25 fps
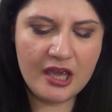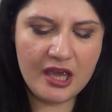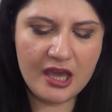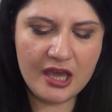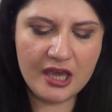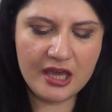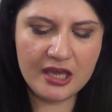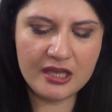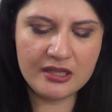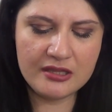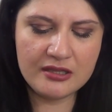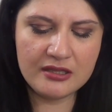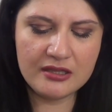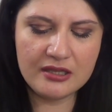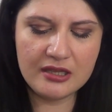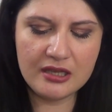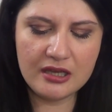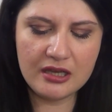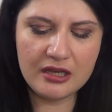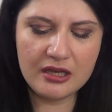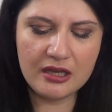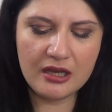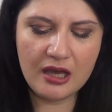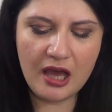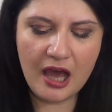And
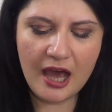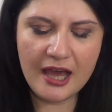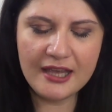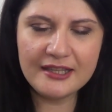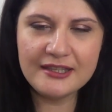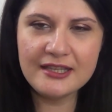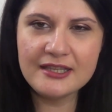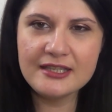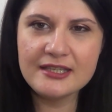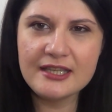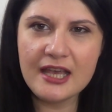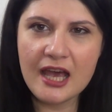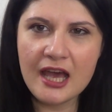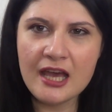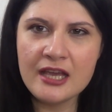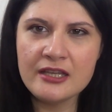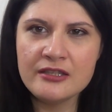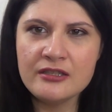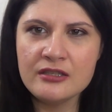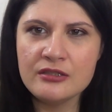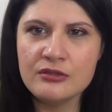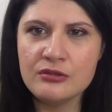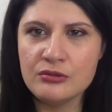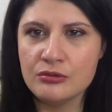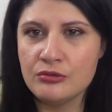I
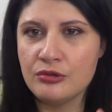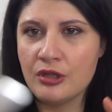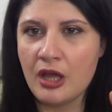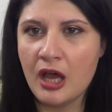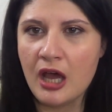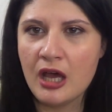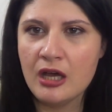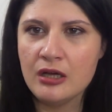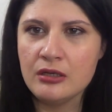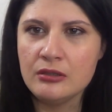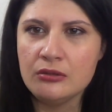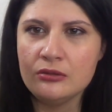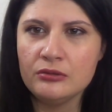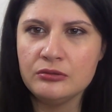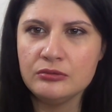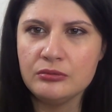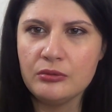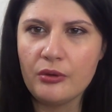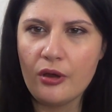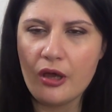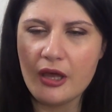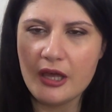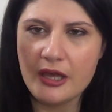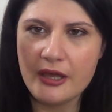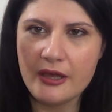decided to
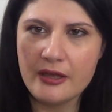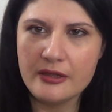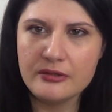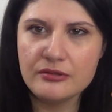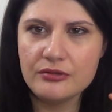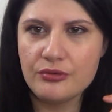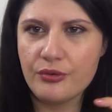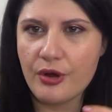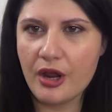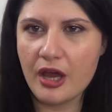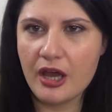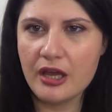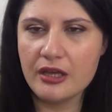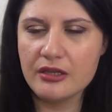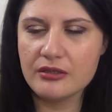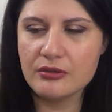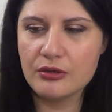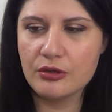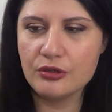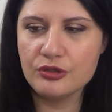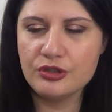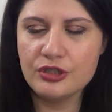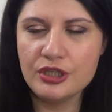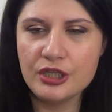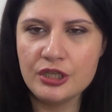now
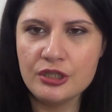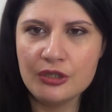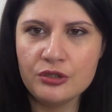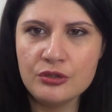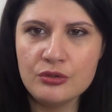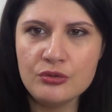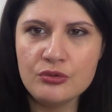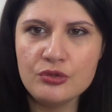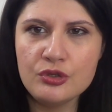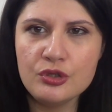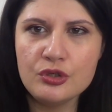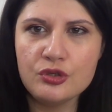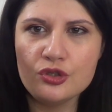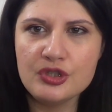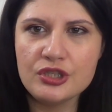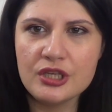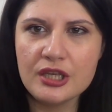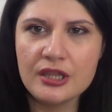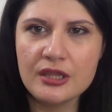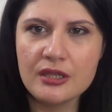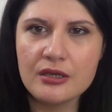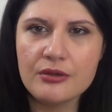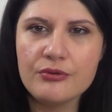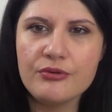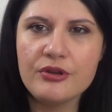continue
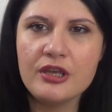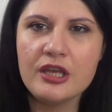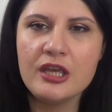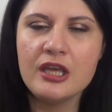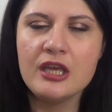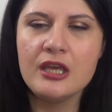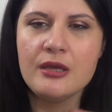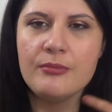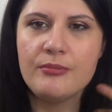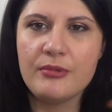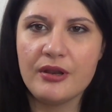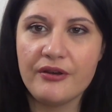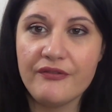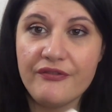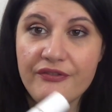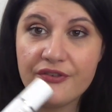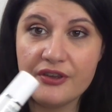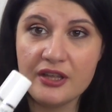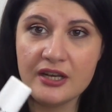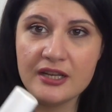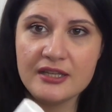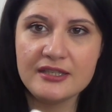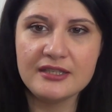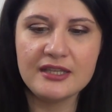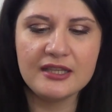using the cream and
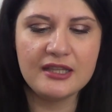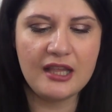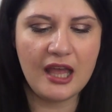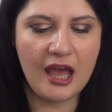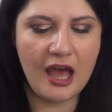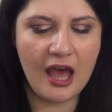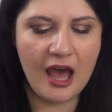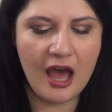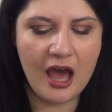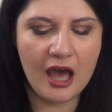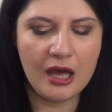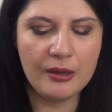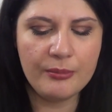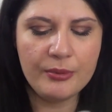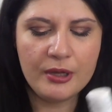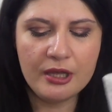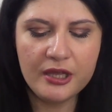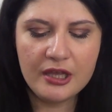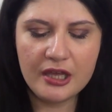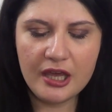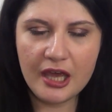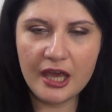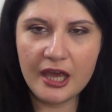finish it up.